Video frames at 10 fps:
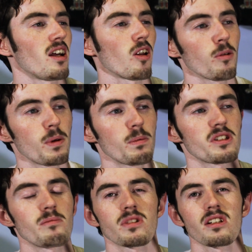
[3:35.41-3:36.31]
a lot of
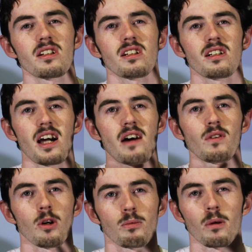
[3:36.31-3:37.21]
people seem to
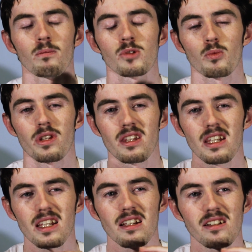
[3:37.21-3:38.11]
have a lot of problems with
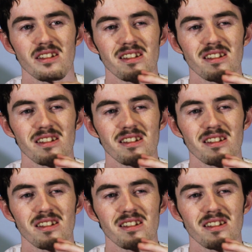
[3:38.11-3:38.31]
the